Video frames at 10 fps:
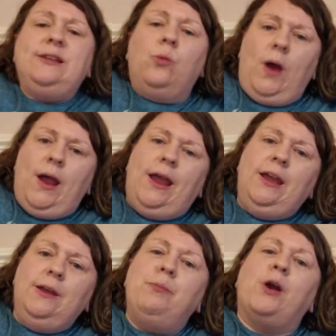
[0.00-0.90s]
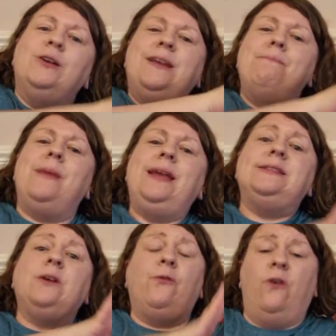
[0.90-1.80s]
way because it
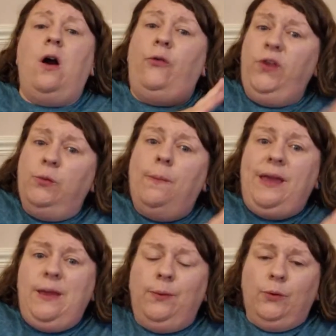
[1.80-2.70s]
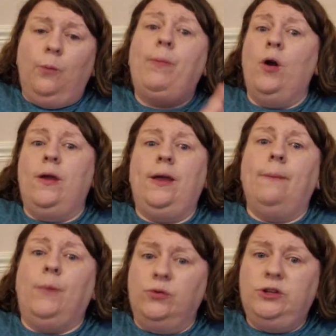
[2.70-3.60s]
means far fewer people buy
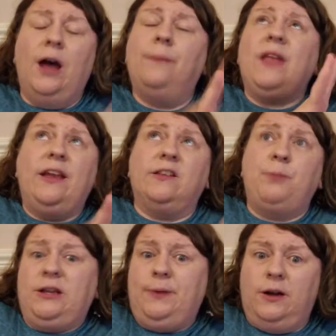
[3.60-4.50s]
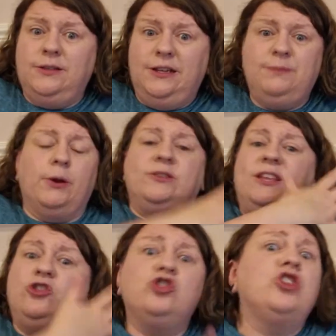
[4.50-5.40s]
express passes because
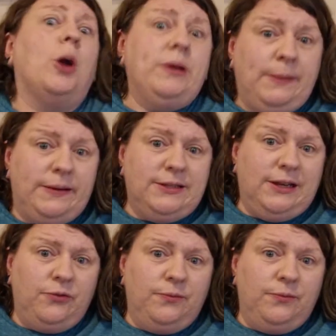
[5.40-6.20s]
they're just so expensive.